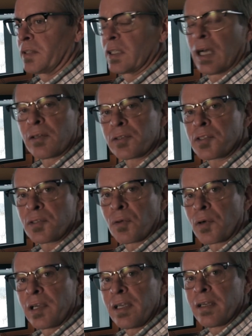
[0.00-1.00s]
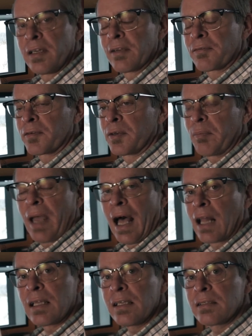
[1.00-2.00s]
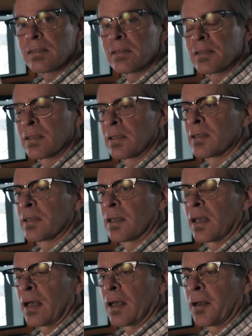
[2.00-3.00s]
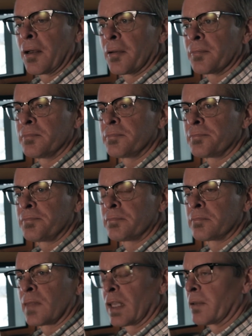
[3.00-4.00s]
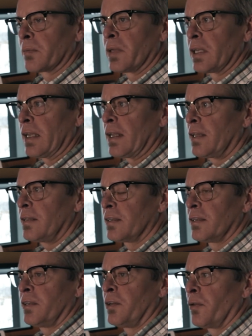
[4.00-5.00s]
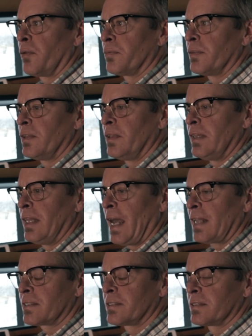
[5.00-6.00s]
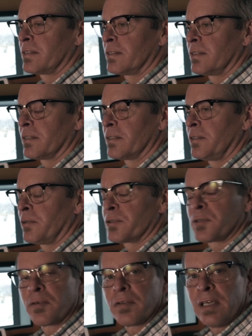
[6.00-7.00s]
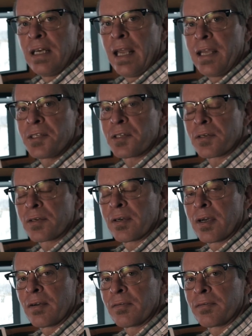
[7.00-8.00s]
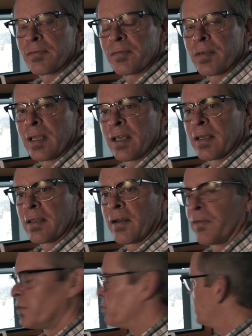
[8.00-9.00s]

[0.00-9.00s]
color story, a different palette. But again, that's sort of the nature of the